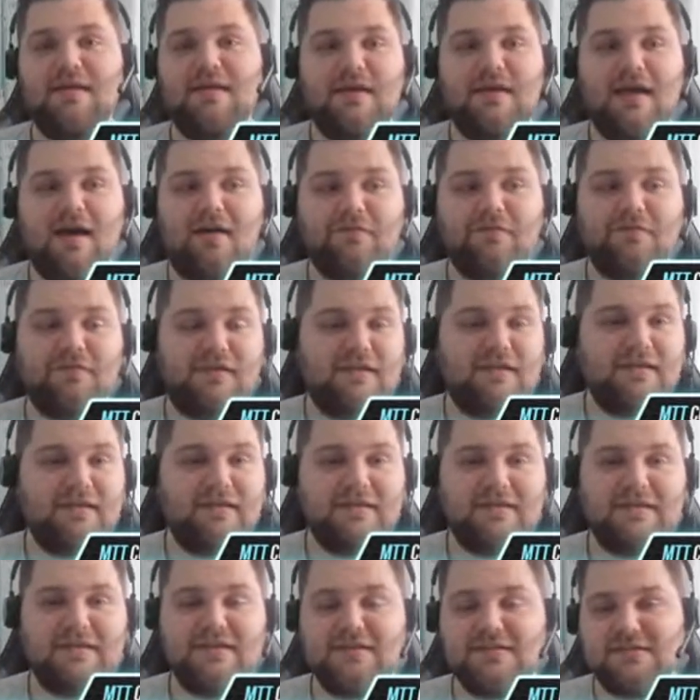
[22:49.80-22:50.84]
after
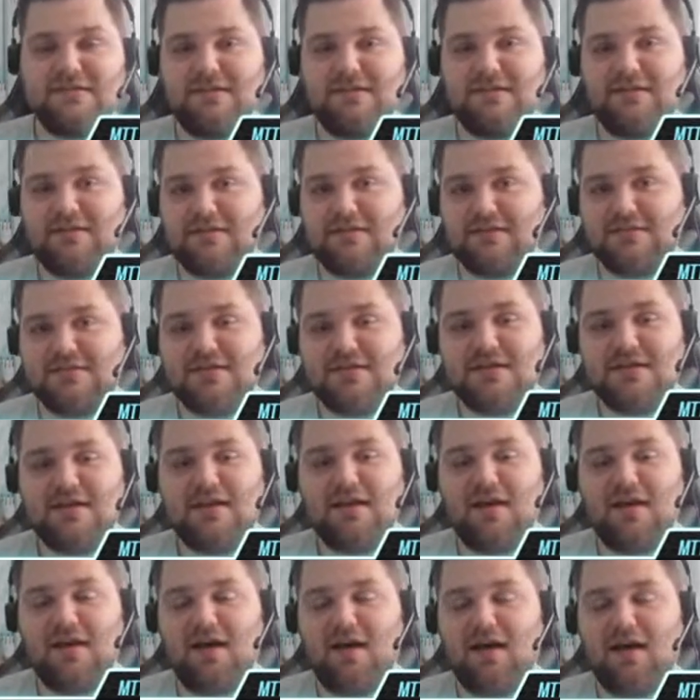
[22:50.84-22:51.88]
years and years
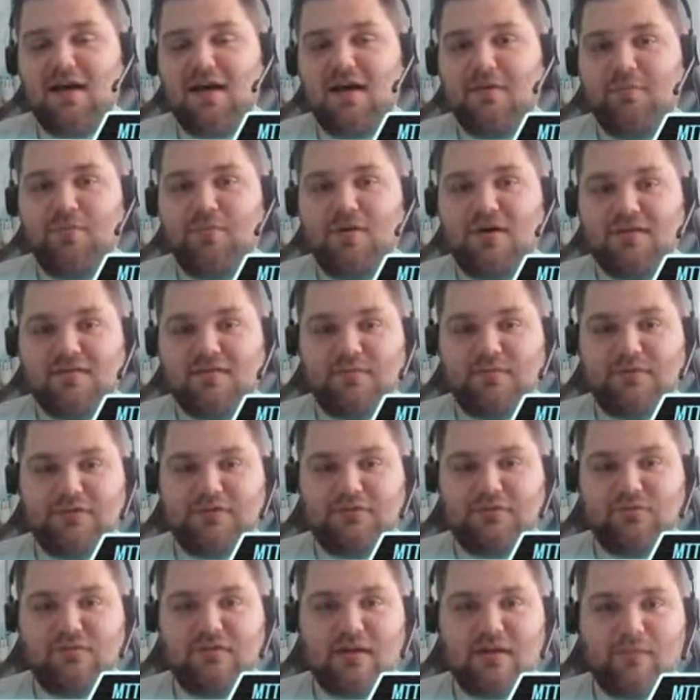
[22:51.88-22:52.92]
possible
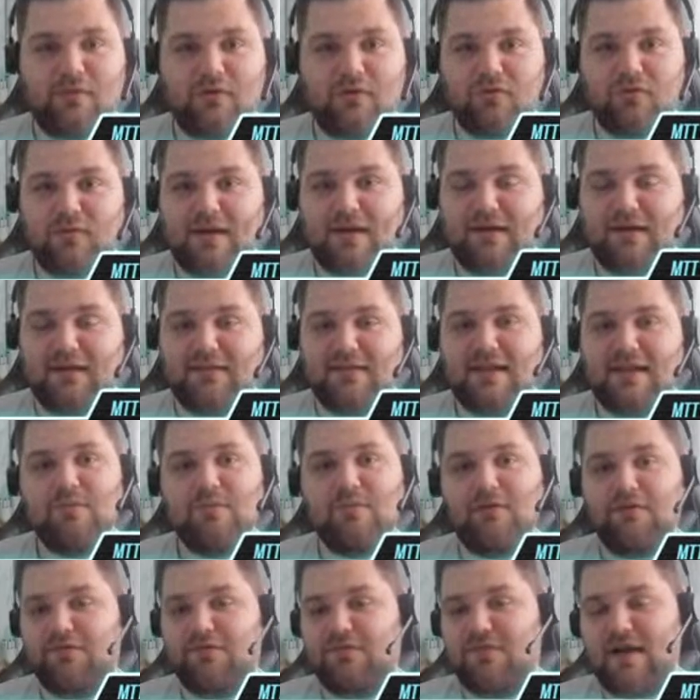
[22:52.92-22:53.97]
to somehow crack it. They
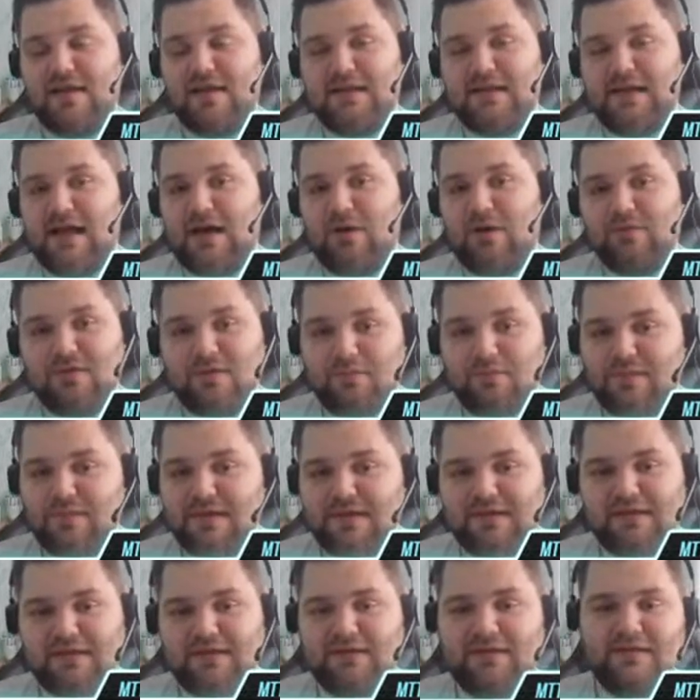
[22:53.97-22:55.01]
will find it out
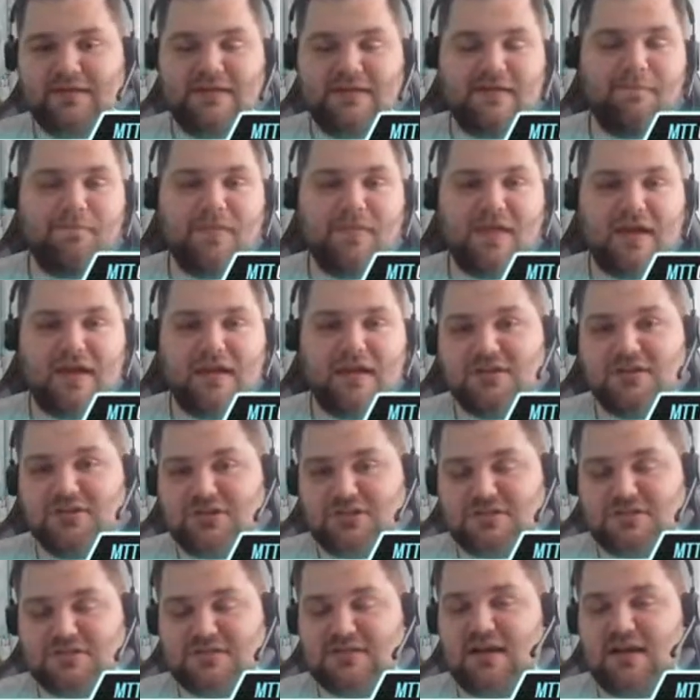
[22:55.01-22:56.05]
immediately and
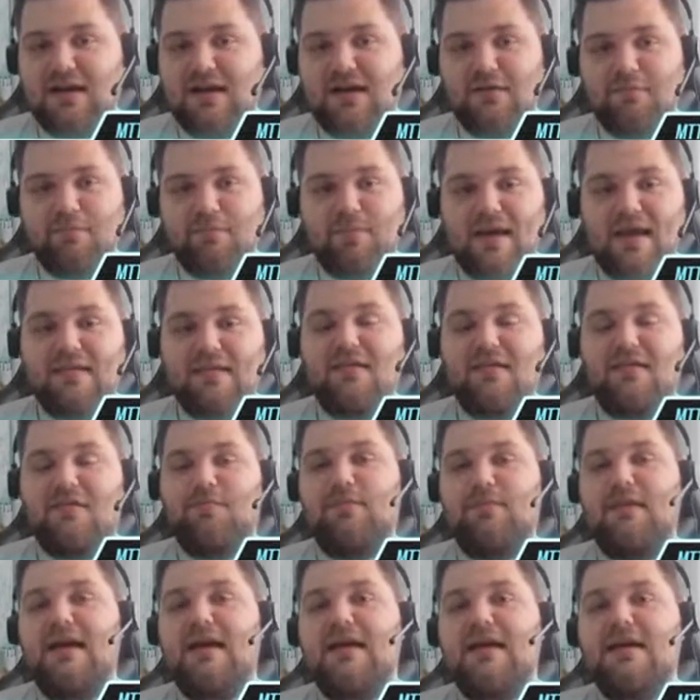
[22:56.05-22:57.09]
just ban this
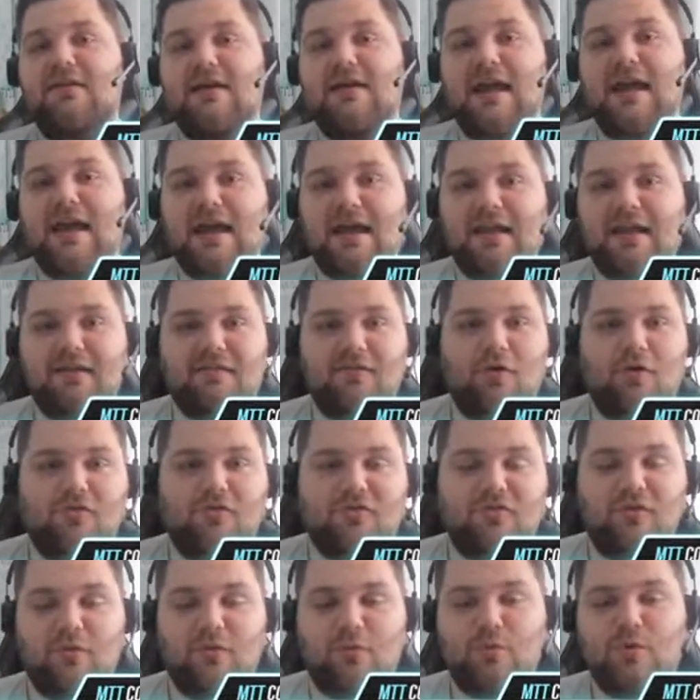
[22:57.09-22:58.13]
player and
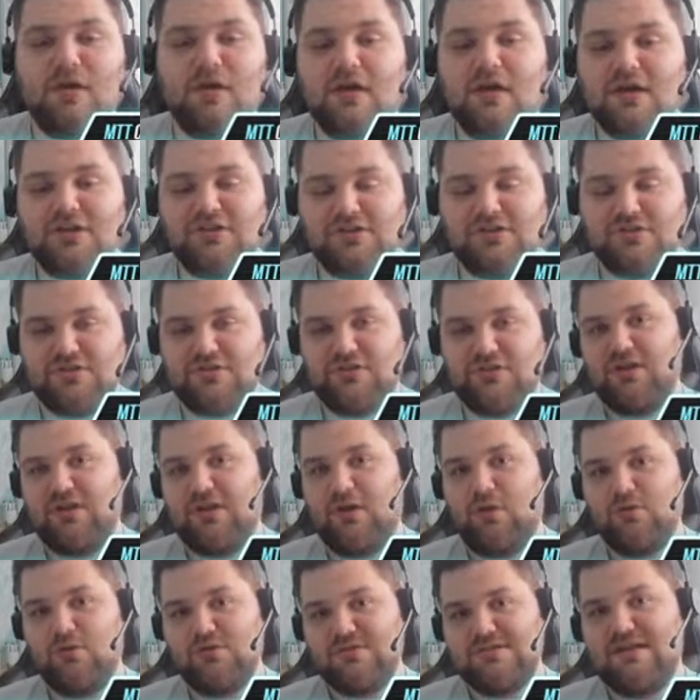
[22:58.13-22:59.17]
also just
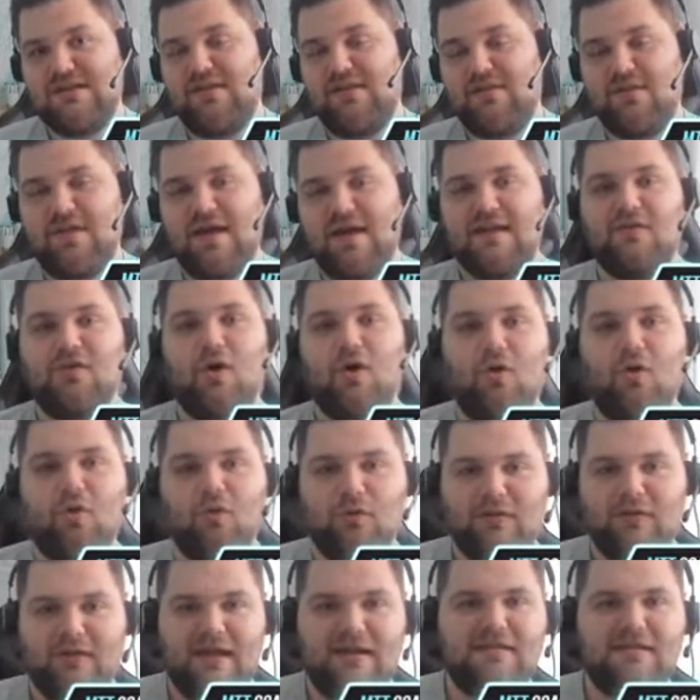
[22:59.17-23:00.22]
close that
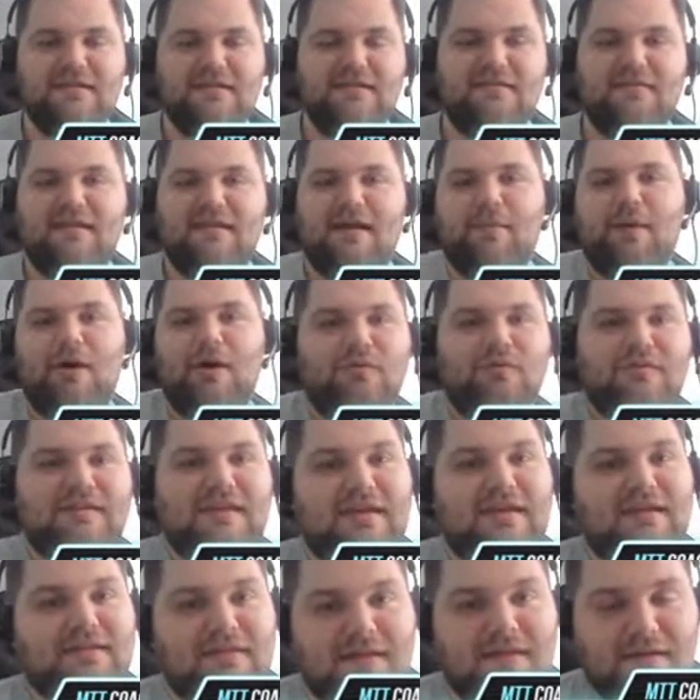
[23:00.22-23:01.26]
hole that he somehow
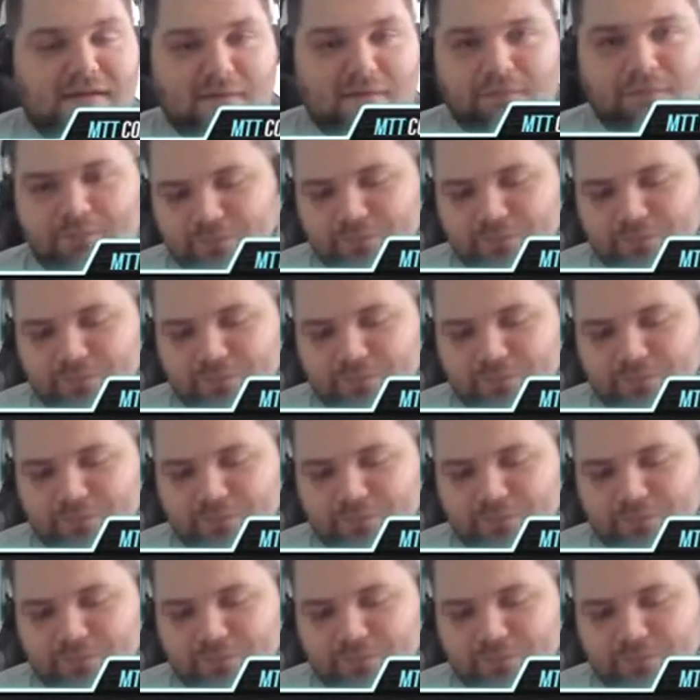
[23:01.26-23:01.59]
digged in.